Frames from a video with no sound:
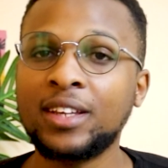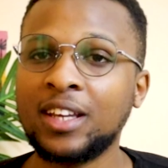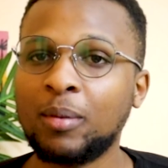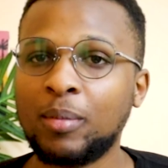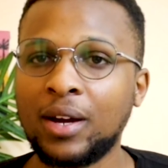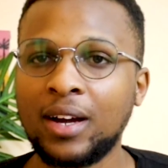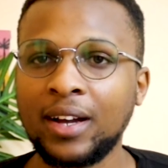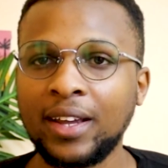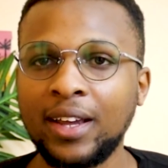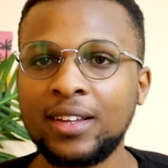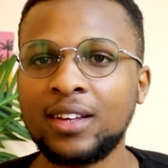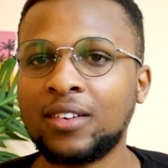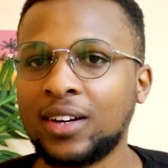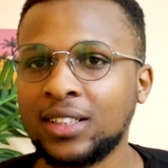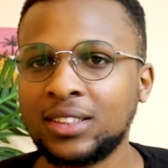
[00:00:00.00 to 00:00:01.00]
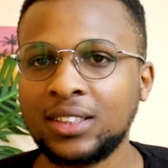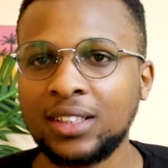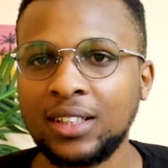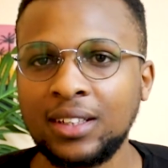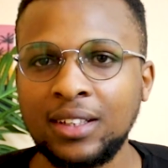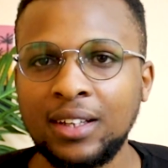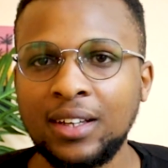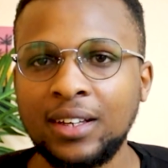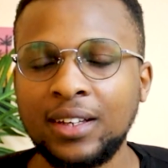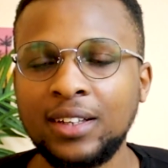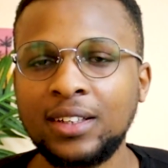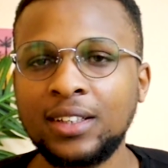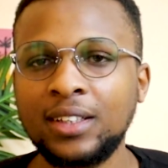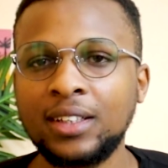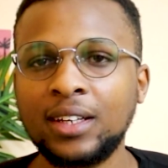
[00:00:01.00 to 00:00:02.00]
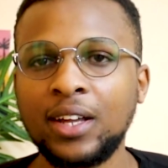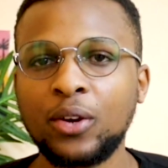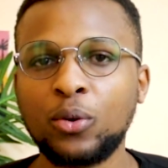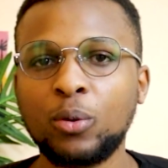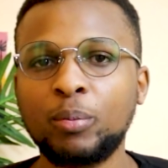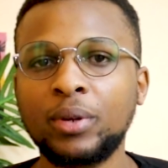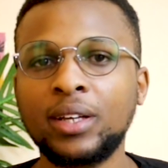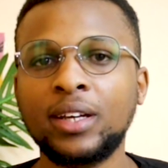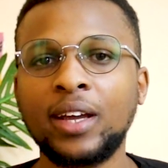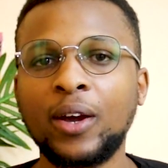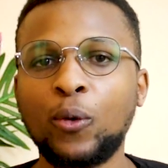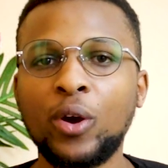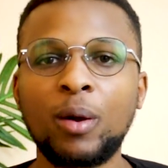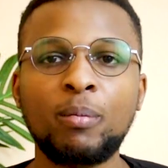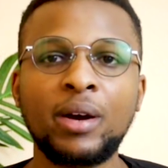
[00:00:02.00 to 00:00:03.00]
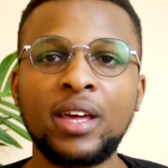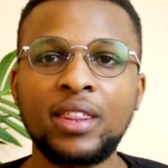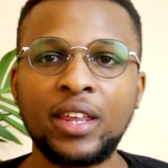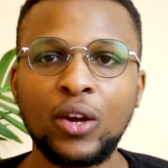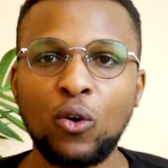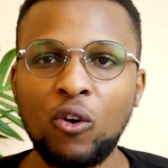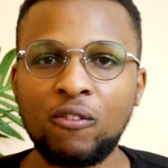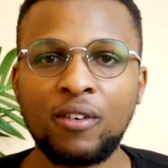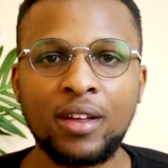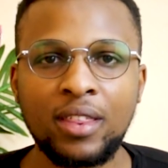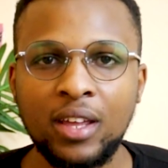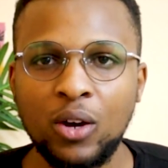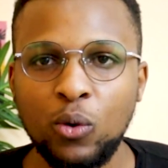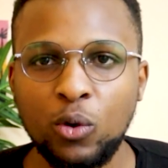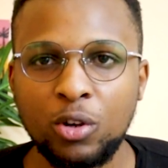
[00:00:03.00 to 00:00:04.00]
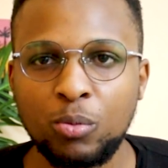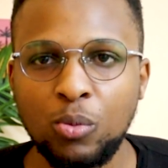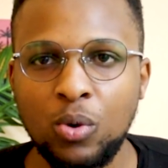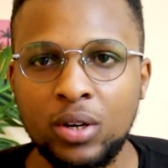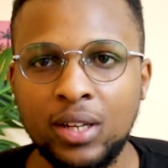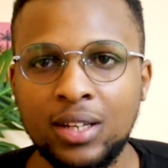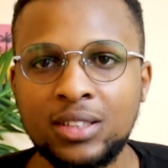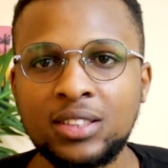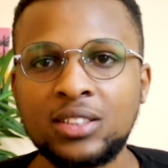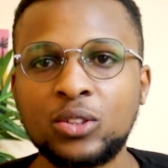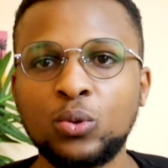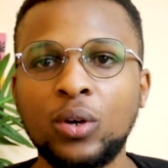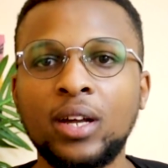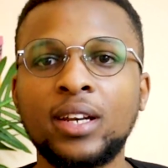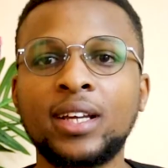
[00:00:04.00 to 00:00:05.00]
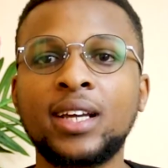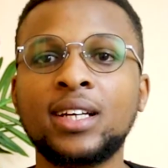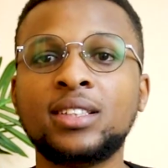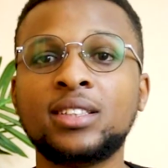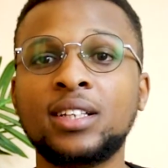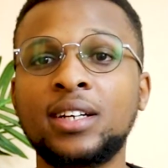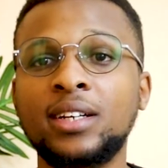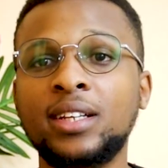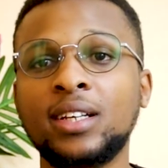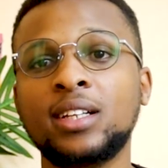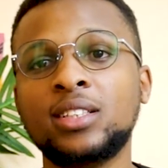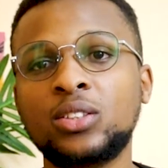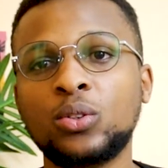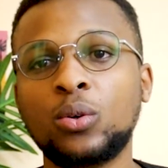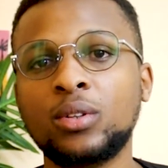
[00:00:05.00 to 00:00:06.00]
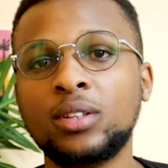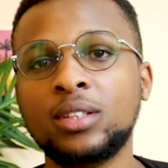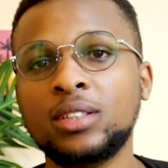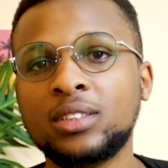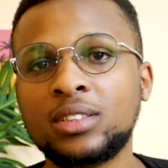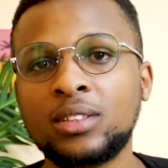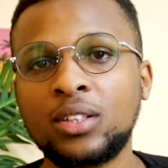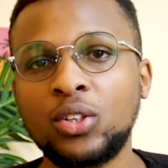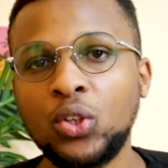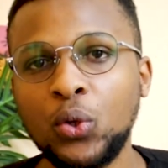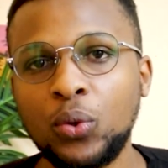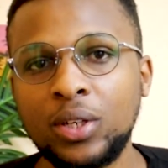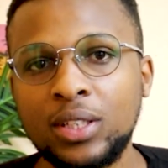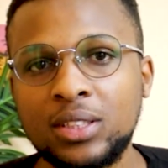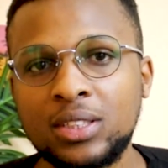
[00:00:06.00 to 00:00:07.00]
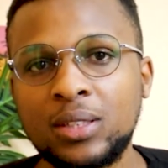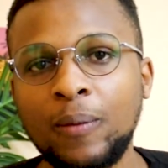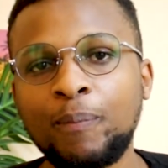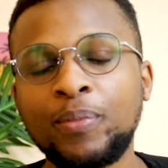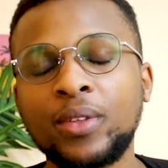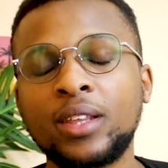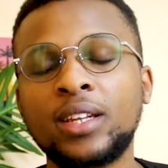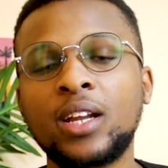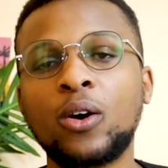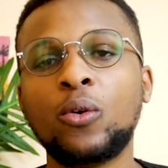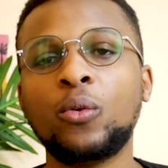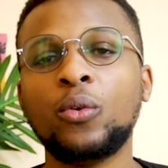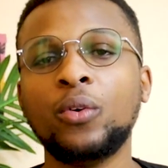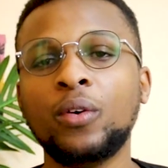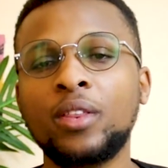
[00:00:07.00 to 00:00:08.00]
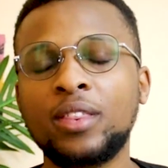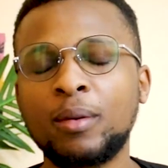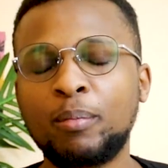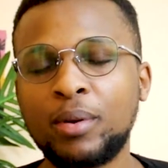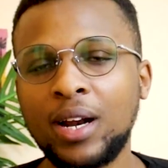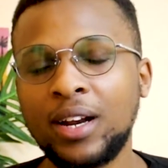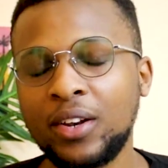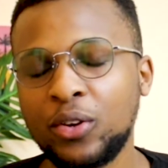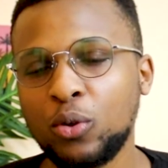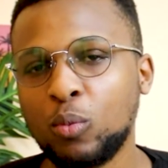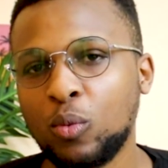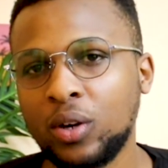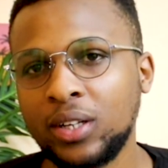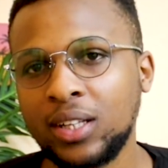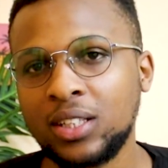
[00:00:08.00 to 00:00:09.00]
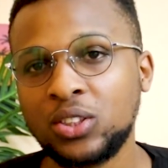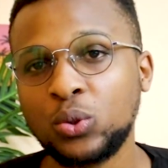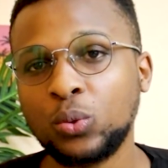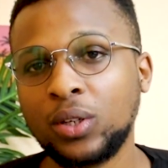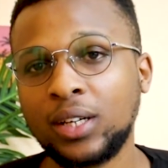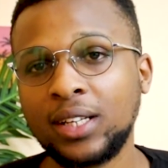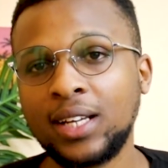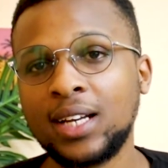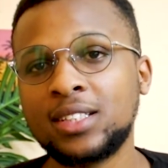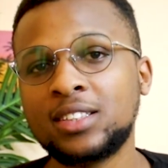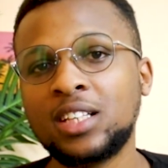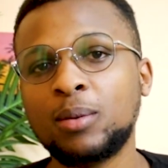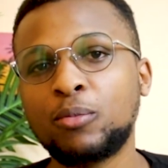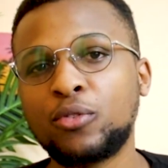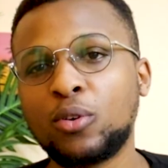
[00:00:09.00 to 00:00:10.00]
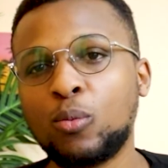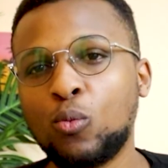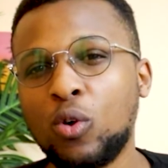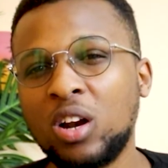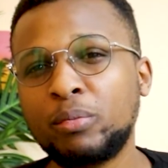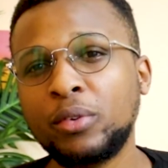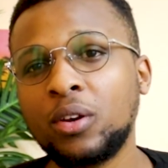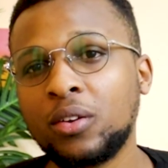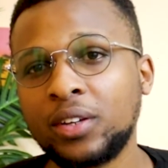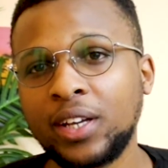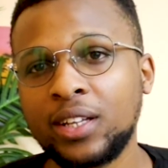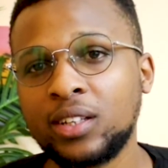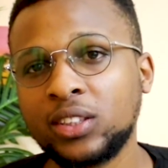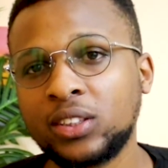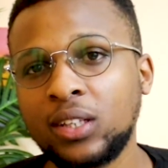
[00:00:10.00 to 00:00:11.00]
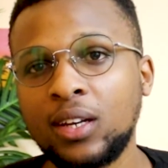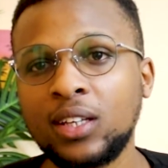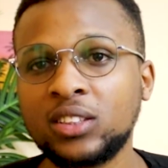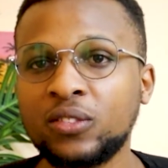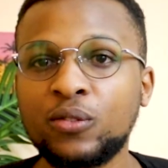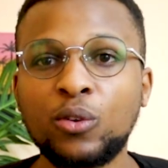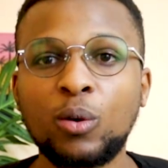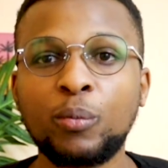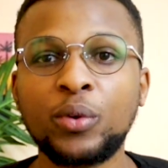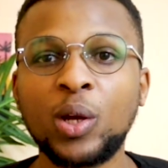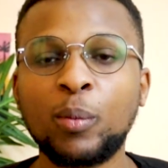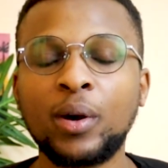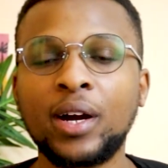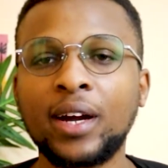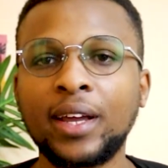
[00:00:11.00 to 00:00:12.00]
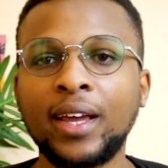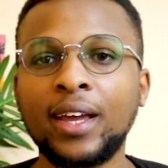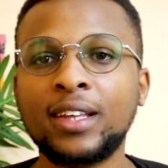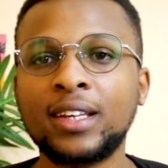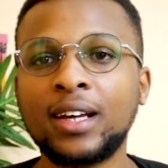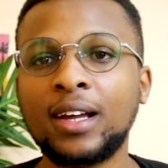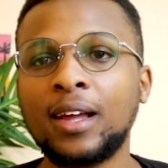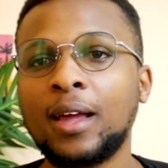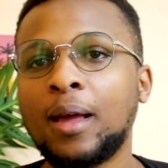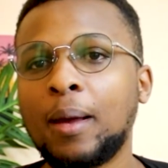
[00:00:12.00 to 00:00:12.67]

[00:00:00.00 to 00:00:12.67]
the Yamaha Kenya right here in Nairobi, whereby they offer their own models. You can get deals on these units. Now, the brand new models, you can get them from 1 million Kenya shillings from Yamaha Kenya.